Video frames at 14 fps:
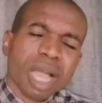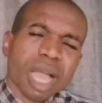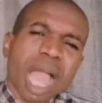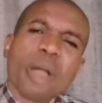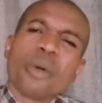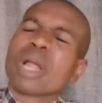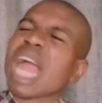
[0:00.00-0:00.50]

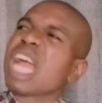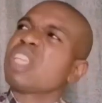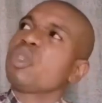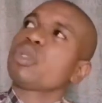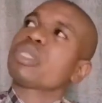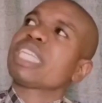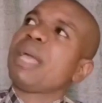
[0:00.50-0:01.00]
How can
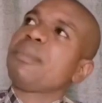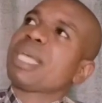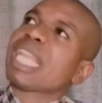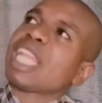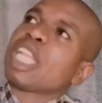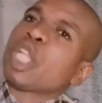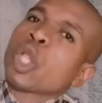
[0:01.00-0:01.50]
you tell me
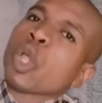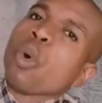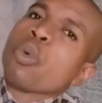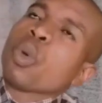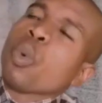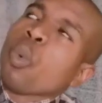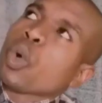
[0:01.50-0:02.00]
that the Lord
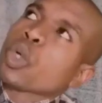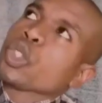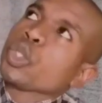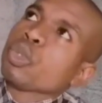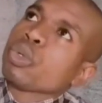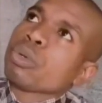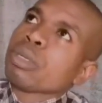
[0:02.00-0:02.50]
will
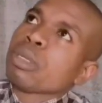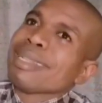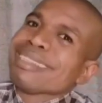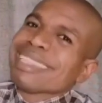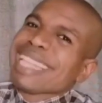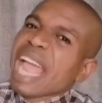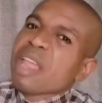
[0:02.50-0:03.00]
wash you?
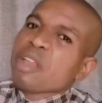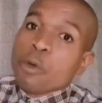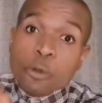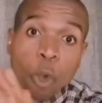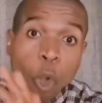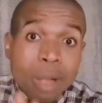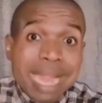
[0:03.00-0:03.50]
Dying
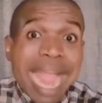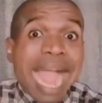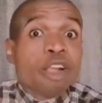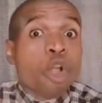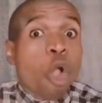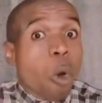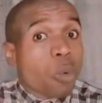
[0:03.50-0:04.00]
of
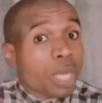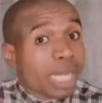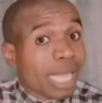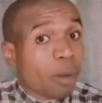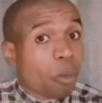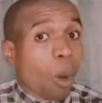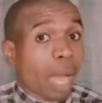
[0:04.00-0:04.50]
hunger, God will
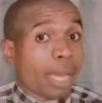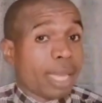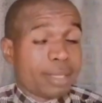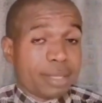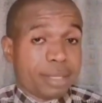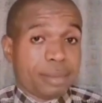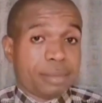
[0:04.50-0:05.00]
keep
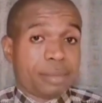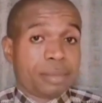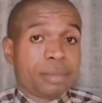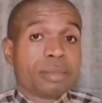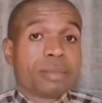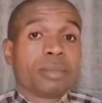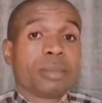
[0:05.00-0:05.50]
quiet.
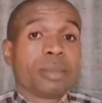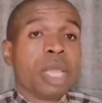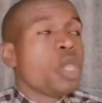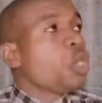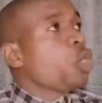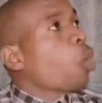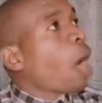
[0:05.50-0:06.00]

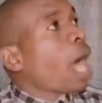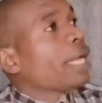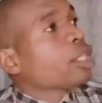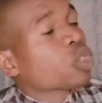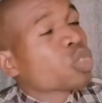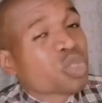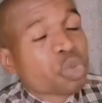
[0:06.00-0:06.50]
You are
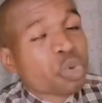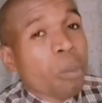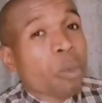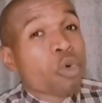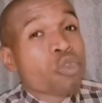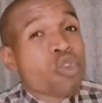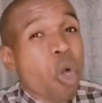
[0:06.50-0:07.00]
in
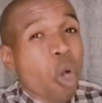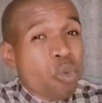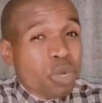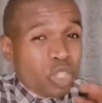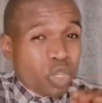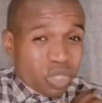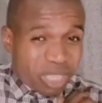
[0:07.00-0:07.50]
trouble, God
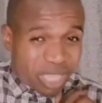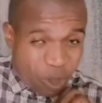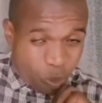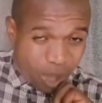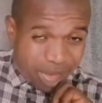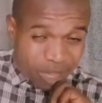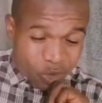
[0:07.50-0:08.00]
will just
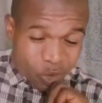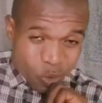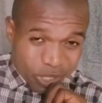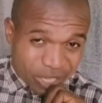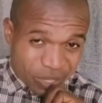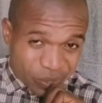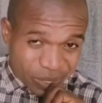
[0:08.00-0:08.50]
keep quiet
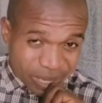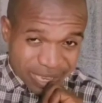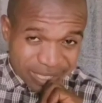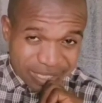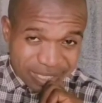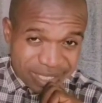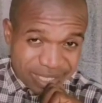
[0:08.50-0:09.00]
washing you
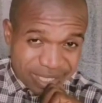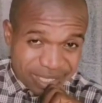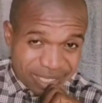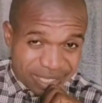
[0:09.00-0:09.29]
like this.